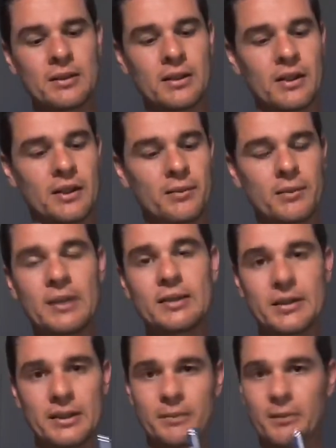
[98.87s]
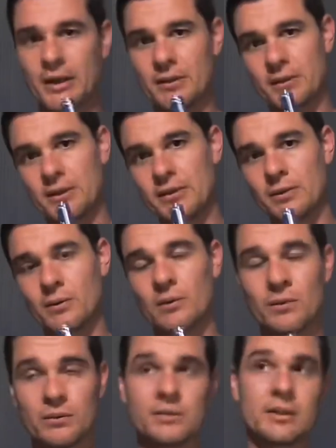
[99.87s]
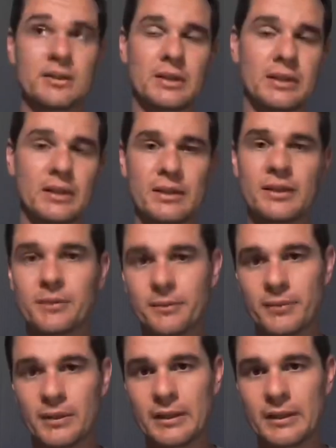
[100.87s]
lithium batteries, or just the lithium,